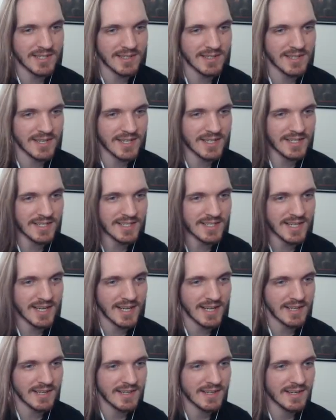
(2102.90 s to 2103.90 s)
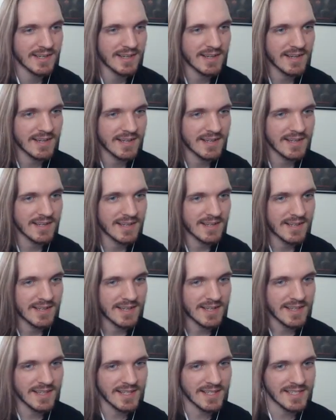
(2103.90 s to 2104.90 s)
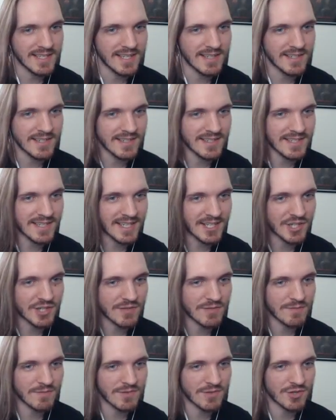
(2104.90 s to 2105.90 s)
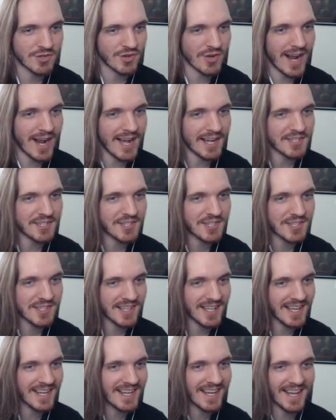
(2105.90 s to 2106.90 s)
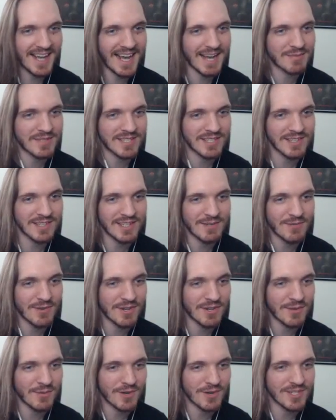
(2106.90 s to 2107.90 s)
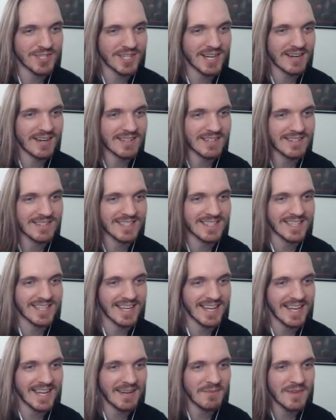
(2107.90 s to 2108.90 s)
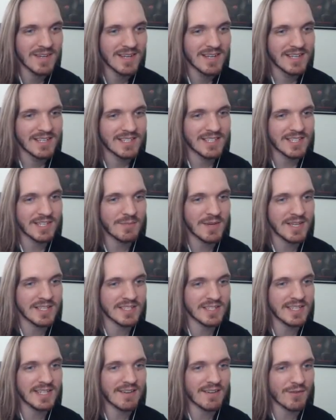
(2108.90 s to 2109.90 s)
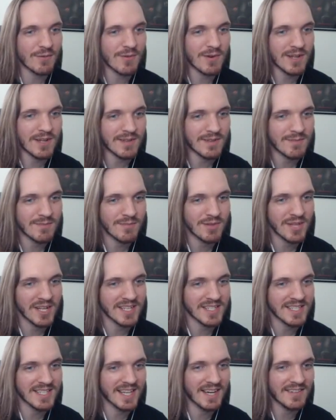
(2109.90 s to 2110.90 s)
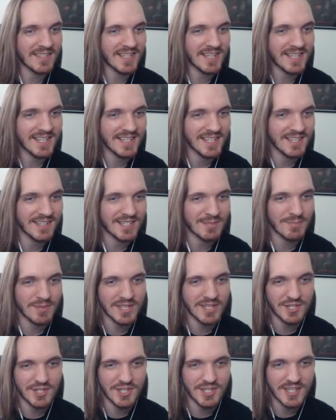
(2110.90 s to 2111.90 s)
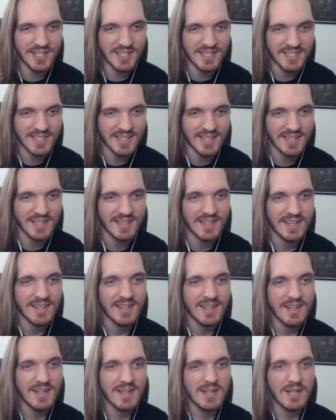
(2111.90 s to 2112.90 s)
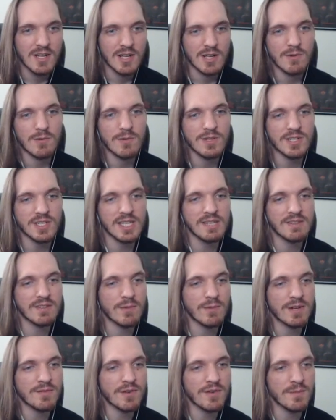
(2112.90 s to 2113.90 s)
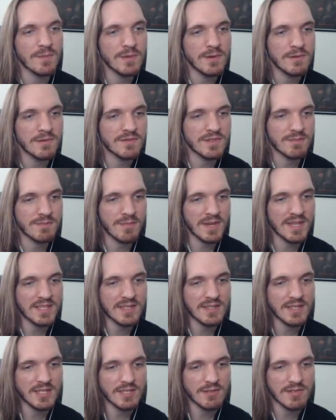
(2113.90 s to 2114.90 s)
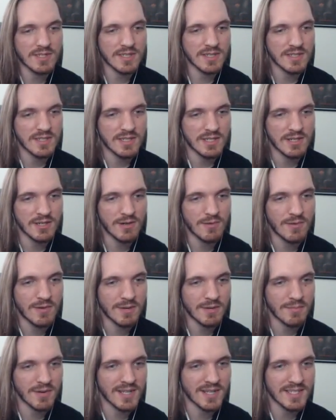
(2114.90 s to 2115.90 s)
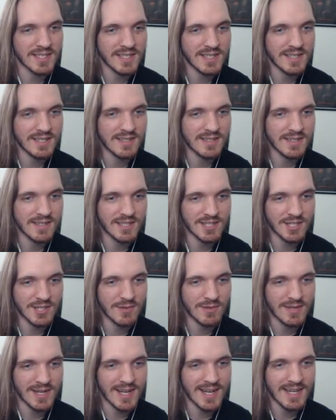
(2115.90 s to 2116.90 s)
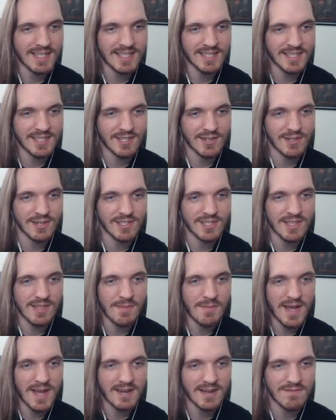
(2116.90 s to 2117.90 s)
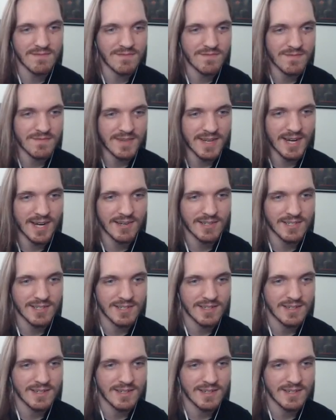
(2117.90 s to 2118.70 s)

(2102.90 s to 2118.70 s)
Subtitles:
and insane, and then Zelda is like trash, like absolutely one of the worst characters in the game. So you basically never want to play as Zelda, you just play as Sheik instead. Which leaves one of her moves basically useless. You don't want to press it because you don't want to accidentally turn into the bad character.